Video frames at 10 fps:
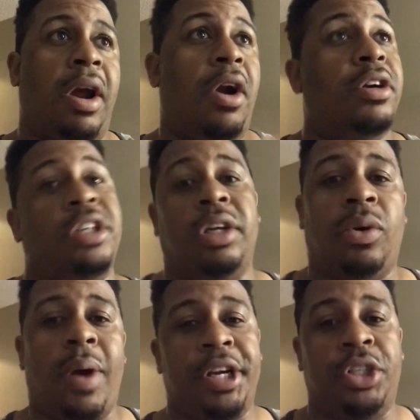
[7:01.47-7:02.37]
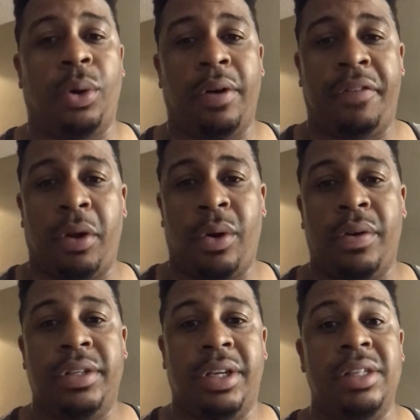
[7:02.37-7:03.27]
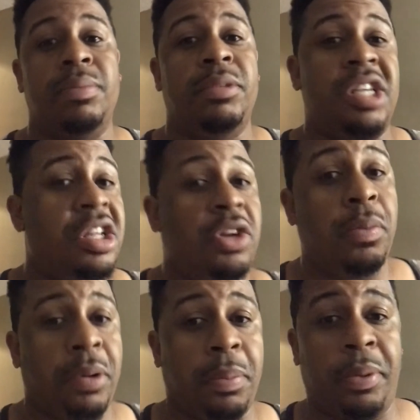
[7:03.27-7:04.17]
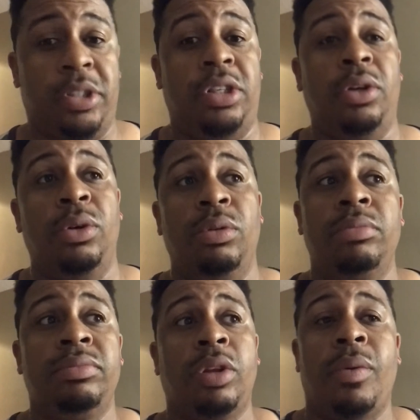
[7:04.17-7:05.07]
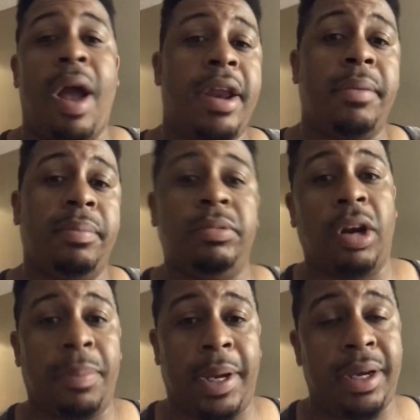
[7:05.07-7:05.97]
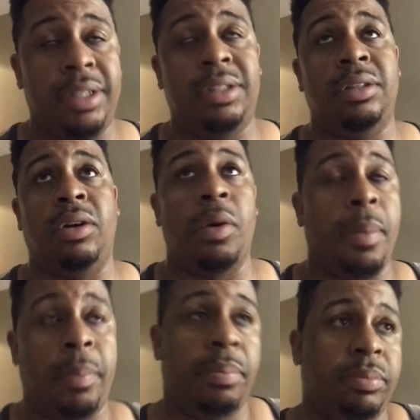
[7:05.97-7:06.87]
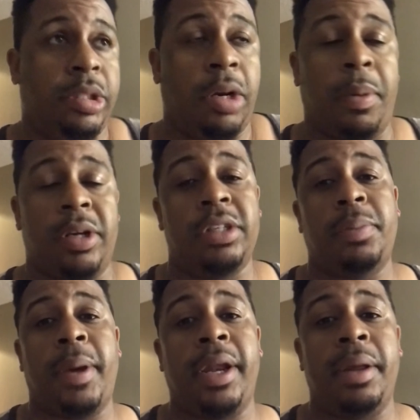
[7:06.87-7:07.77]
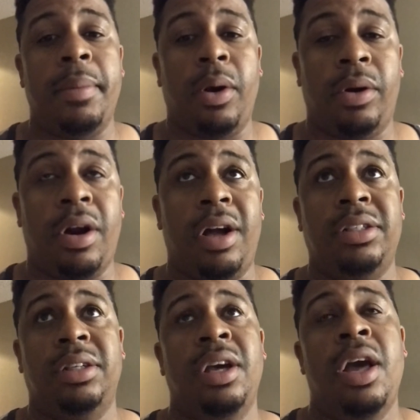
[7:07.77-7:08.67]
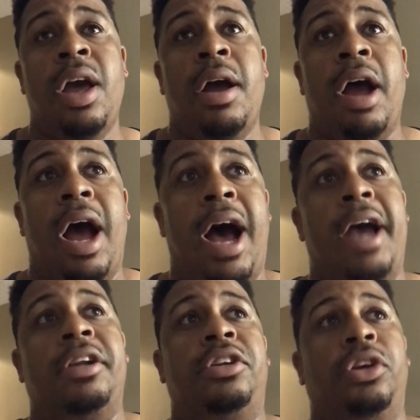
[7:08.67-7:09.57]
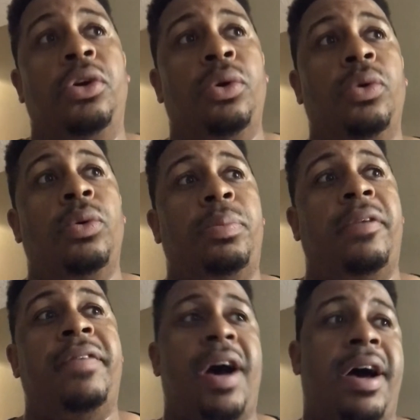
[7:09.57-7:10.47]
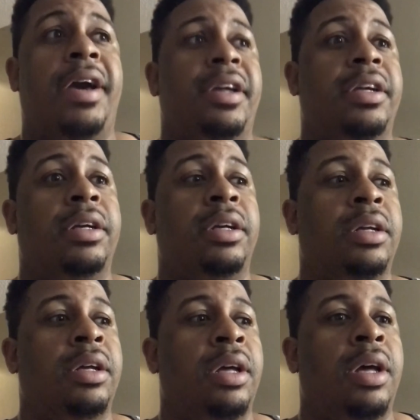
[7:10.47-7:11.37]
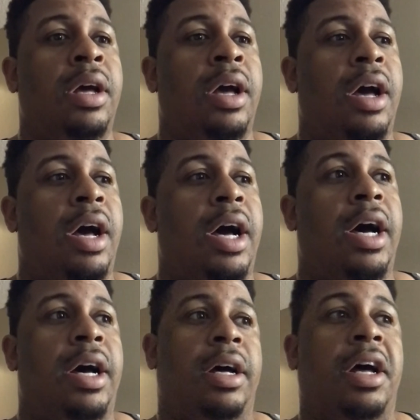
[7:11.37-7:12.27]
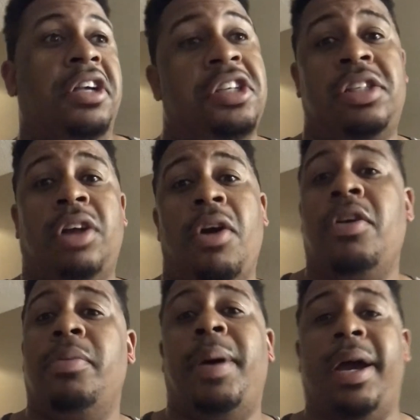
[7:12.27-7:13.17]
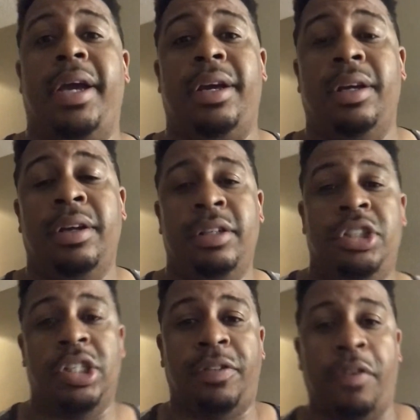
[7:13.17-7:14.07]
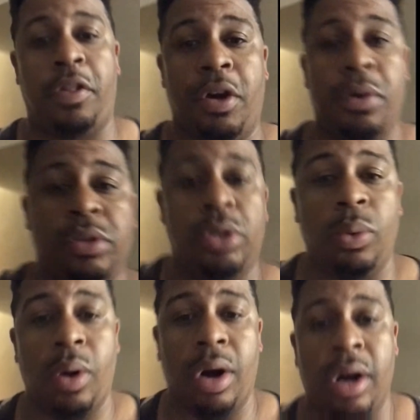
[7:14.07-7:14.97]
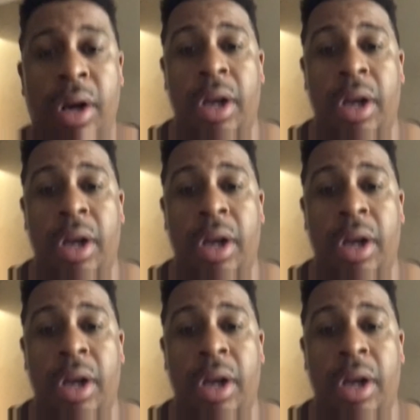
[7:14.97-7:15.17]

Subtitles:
aren't quite sure if they're going to continue to pursue riding dirt bikes or participating in motocross, I do provide a starter bike just for those who are